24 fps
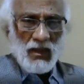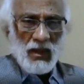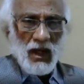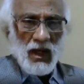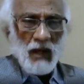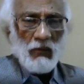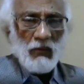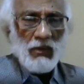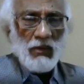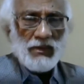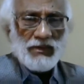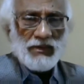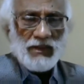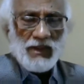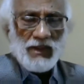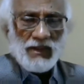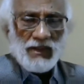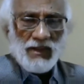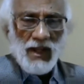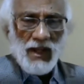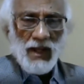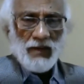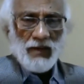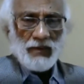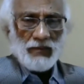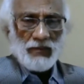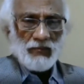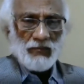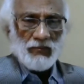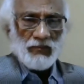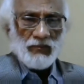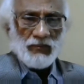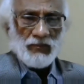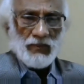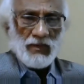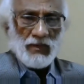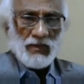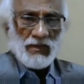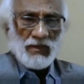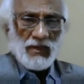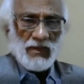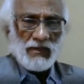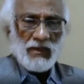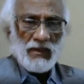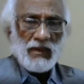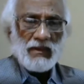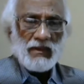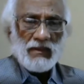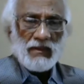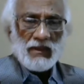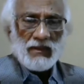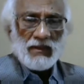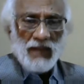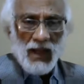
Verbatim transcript: How was it done? This is